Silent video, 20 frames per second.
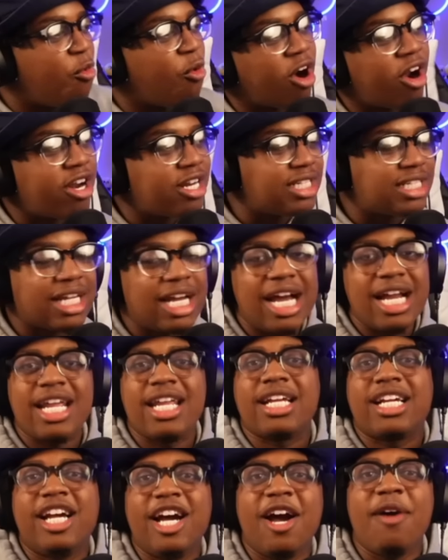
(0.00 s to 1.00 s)
work done
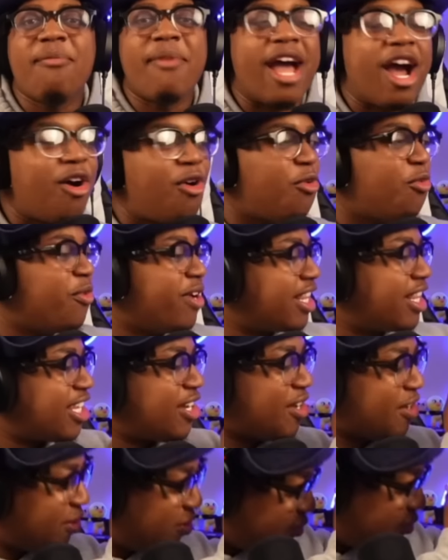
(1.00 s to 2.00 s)
and come out with
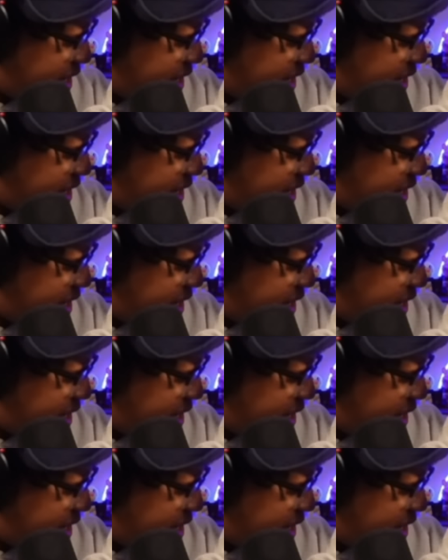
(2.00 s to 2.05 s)
the